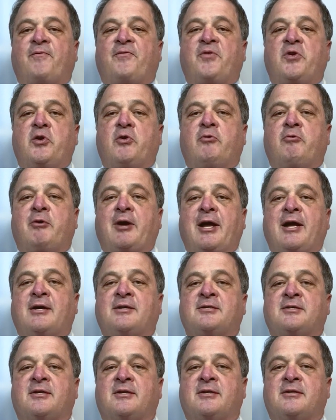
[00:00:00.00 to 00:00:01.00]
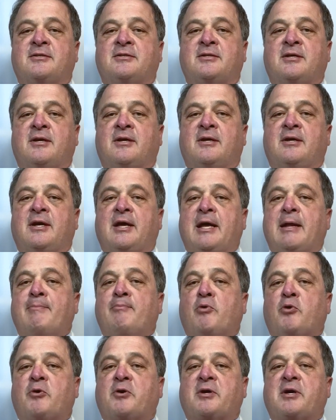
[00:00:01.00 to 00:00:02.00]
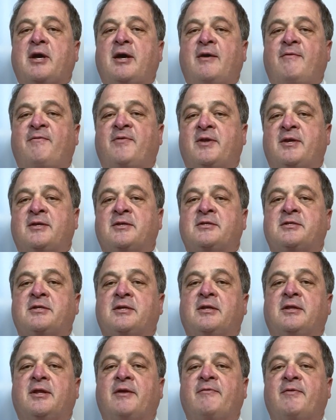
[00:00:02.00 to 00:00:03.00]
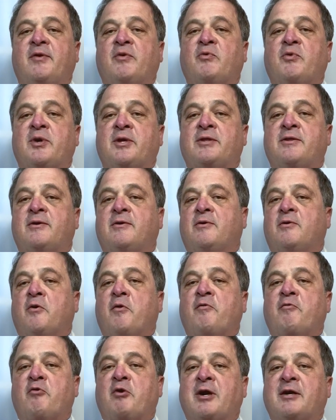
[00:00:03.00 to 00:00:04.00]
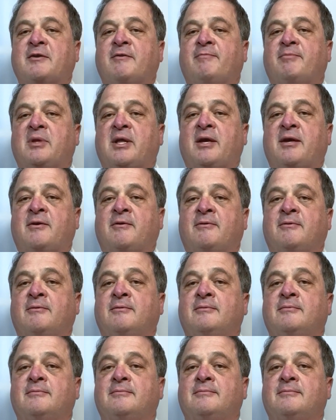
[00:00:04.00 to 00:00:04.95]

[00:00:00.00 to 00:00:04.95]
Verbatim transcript: fewer accidents, and more confidence living with overactive bladder.